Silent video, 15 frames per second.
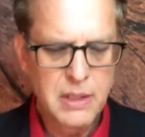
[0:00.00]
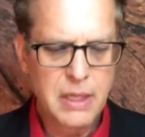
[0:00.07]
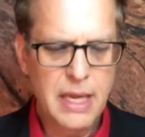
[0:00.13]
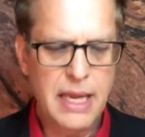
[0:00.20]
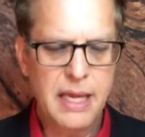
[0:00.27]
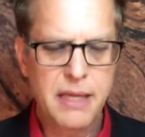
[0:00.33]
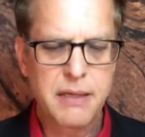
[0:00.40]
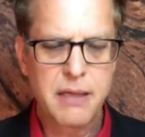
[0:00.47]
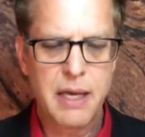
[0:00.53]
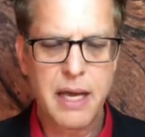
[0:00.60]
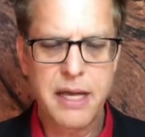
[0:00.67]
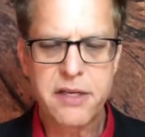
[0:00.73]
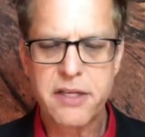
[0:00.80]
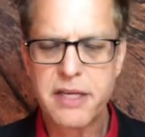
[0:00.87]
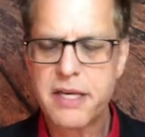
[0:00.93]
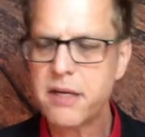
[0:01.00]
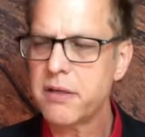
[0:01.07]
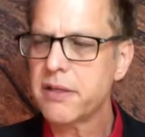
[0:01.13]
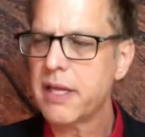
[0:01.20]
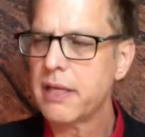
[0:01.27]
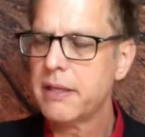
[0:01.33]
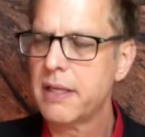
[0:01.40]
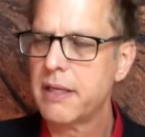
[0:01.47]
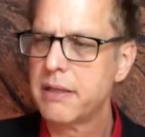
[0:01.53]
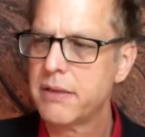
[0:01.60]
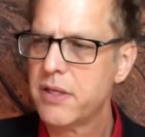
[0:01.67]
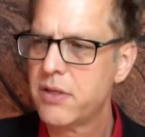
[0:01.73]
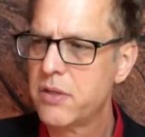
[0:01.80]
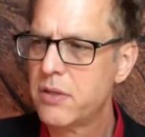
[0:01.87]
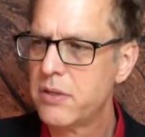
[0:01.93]
And I could hear that
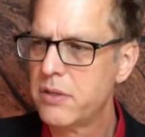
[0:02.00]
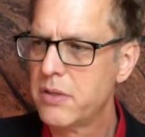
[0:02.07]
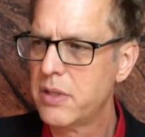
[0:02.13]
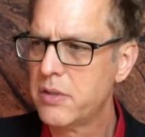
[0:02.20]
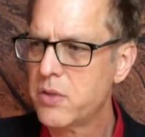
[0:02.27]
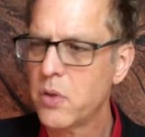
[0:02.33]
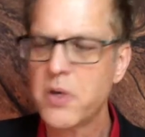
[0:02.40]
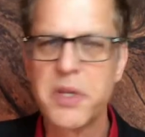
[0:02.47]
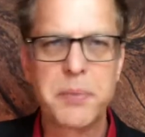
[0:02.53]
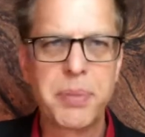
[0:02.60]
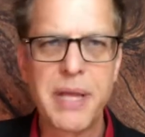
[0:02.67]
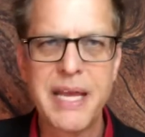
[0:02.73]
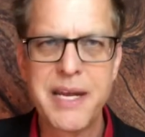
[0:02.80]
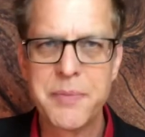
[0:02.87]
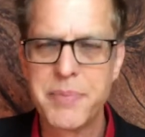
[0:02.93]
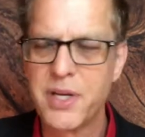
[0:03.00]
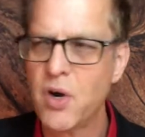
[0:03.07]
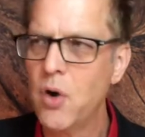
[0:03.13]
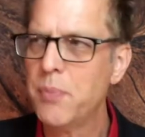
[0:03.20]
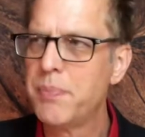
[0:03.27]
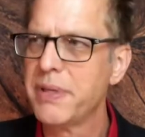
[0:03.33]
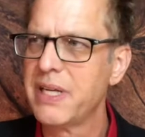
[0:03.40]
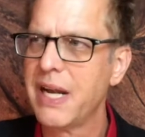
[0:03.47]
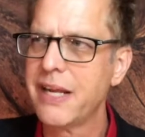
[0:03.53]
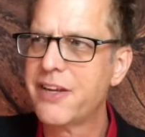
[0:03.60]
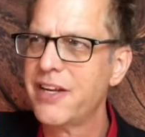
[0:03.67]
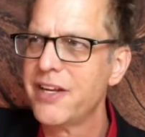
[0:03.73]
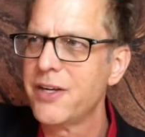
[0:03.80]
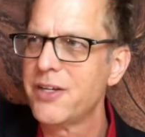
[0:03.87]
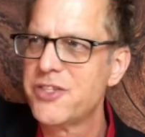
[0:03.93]
the door of the plane had been open, and I could
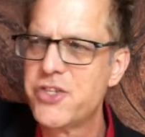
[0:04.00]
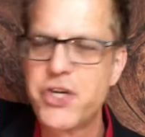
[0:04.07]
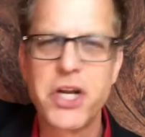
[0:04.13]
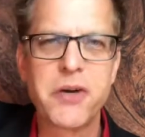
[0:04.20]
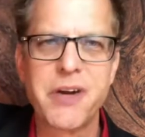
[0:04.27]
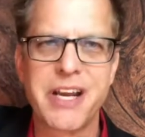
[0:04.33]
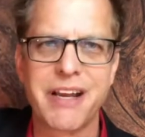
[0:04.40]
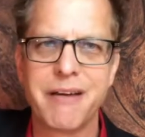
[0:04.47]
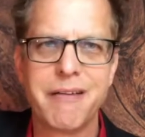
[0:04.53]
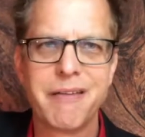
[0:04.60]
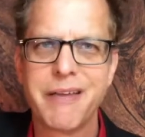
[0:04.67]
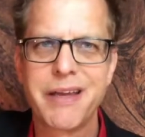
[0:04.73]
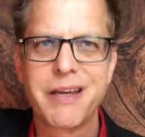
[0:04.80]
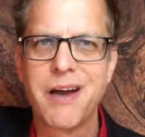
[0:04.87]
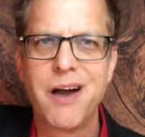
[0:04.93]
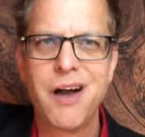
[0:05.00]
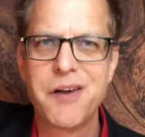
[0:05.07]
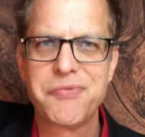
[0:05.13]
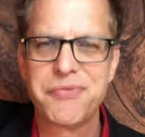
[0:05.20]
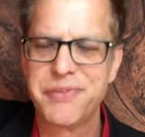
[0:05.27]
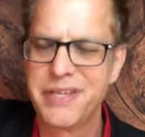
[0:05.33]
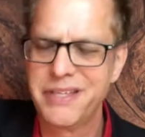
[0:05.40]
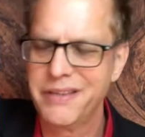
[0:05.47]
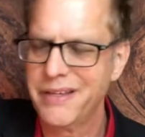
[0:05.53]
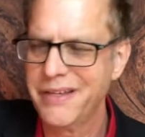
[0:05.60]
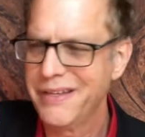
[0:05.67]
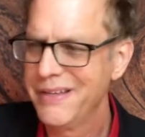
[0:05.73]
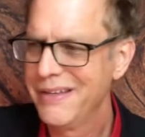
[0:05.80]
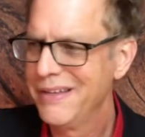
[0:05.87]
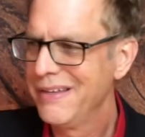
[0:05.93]
hear cheering, like off in the
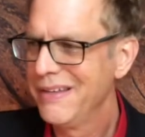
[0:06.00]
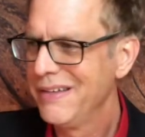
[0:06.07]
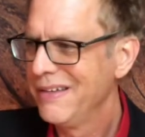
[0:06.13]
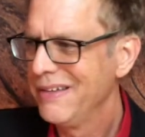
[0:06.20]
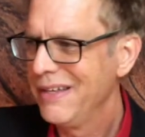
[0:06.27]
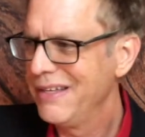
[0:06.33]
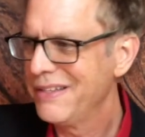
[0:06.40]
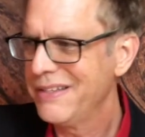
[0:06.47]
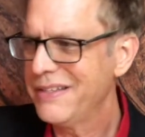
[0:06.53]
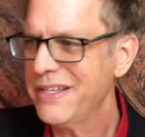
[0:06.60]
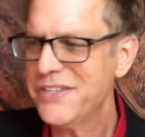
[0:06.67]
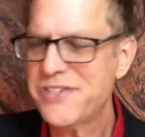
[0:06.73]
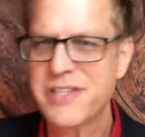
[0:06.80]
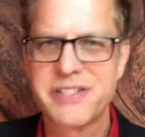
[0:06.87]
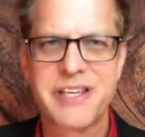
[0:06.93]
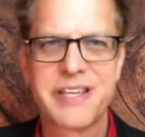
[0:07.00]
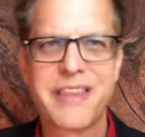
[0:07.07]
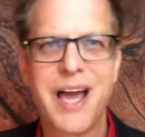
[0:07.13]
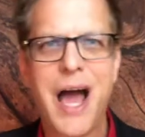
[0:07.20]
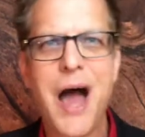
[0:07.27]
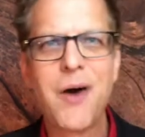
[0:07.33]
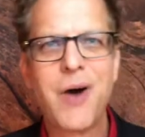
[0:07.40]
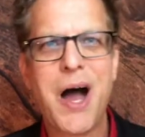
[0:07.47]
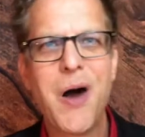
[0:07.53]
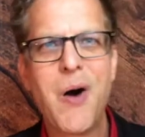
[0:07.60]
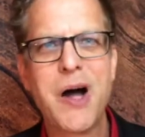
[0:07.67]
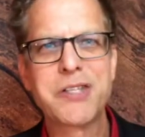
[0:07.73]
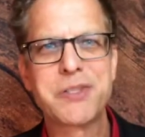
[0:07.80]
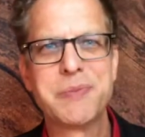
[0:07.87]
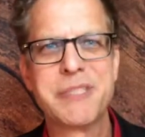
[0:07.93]
distance. I thought, how
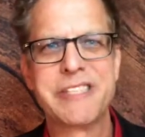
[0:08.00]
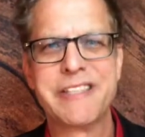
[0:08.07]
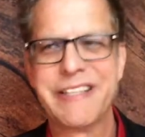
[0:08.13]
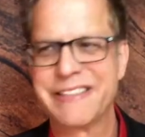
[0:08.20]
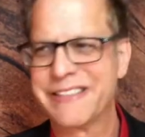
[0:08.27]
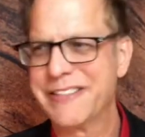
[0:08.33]
awesome is this?